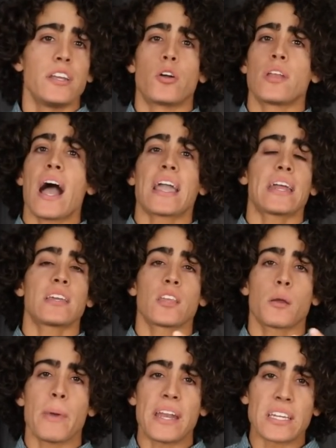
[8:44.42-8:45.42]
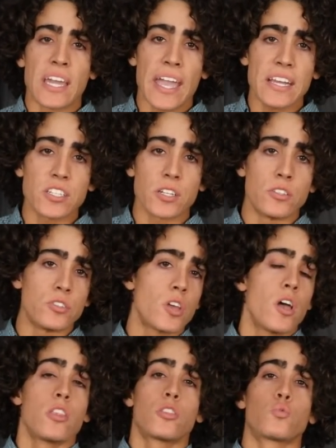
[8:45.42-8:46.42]
you know, not getting their medications,
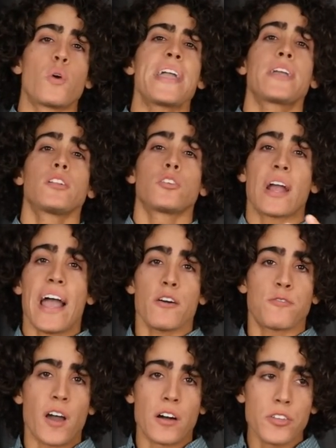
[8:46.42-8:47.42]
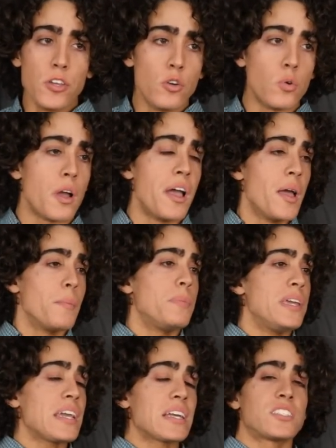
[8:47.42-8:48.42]
the regular FU,
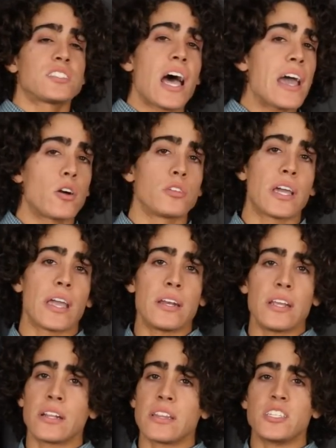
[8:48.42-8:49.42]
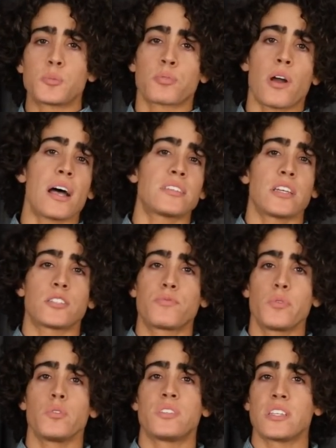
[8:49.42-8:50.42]
being inside all day and eating these processed
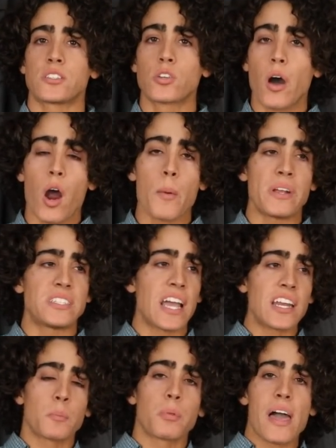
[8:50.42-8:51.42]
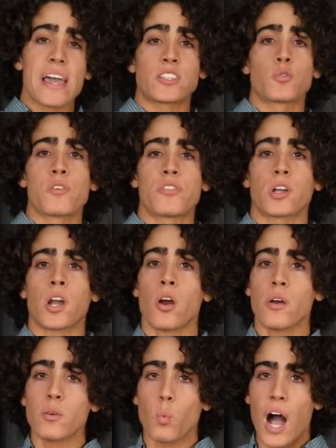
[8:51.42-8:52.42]
foods, this garbage, getting blasted with the
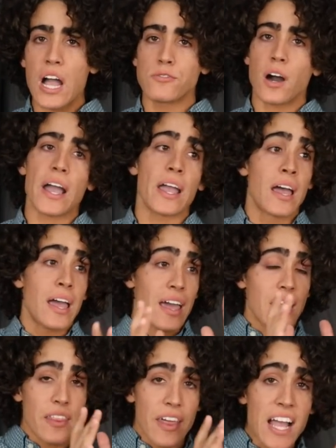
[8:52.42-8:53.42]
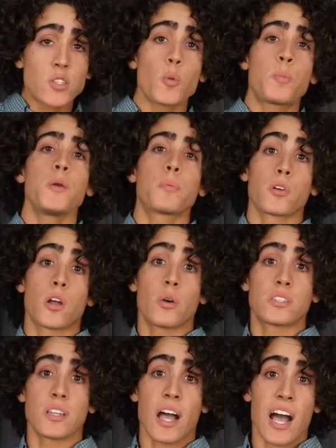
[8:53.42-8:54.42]
current Wi-Fi. That's what people are
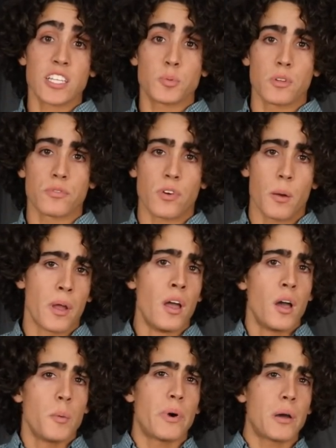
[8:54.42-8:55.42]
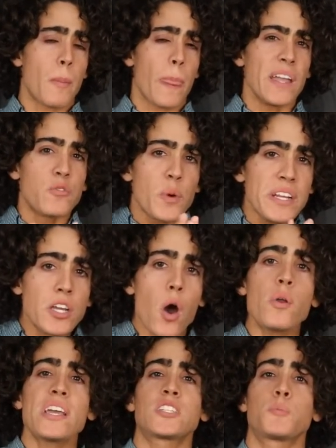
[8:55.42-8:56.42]
going to the hospital from. But if we
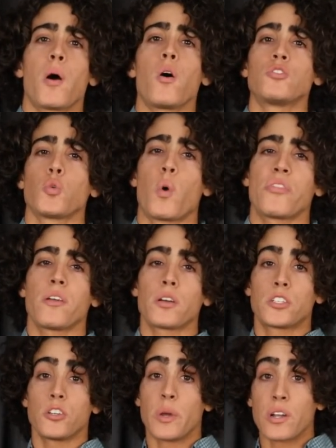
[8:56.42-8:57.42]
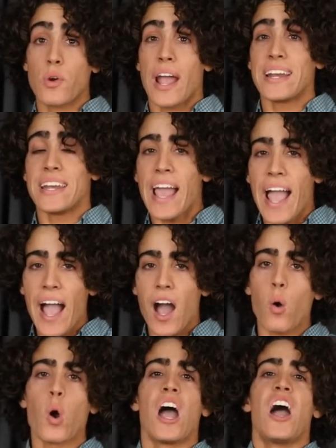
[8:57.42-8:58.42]
don't expose what they're doing right
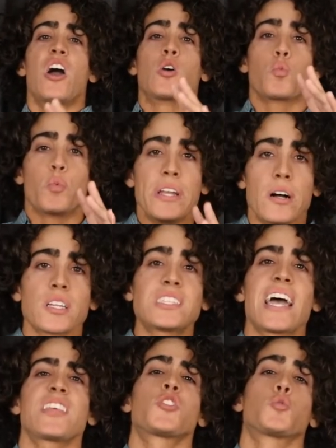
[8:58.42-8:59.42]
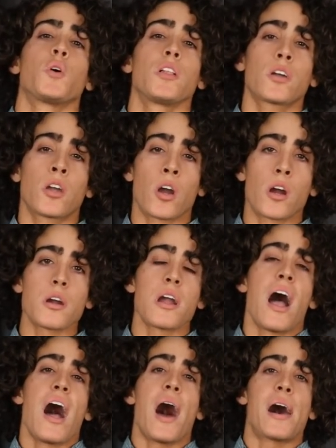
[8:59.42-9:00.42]
now, real deaths will occur
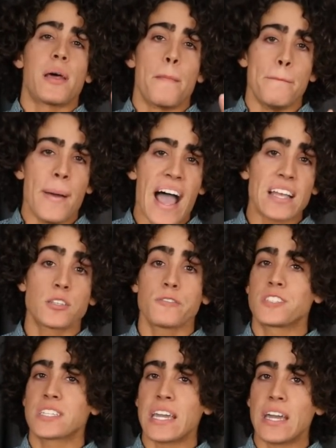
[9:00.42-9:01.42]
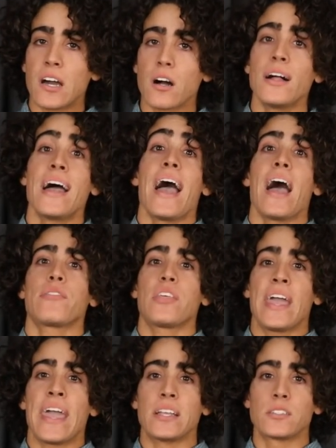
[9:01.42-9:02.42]
on a massive scale at the
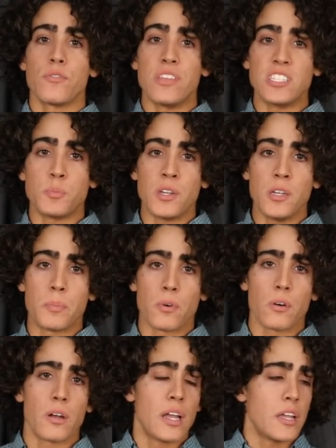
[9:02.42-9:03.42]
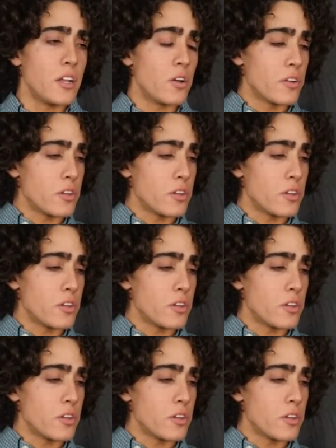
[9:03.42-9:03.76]
hands of these people. You